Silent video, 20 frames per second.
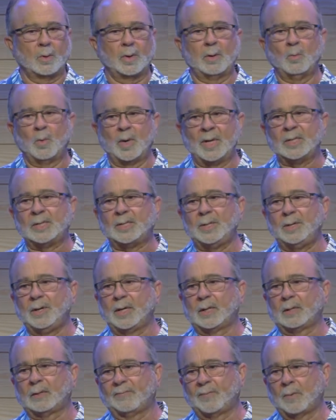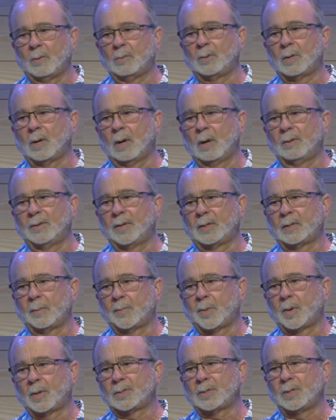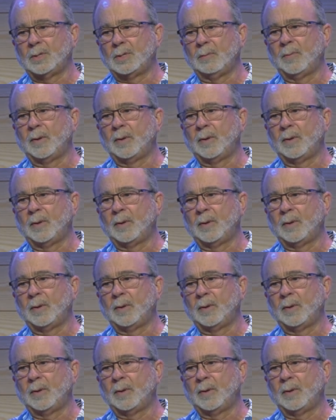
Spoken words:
And Wednesday, you get the phone call that the person you've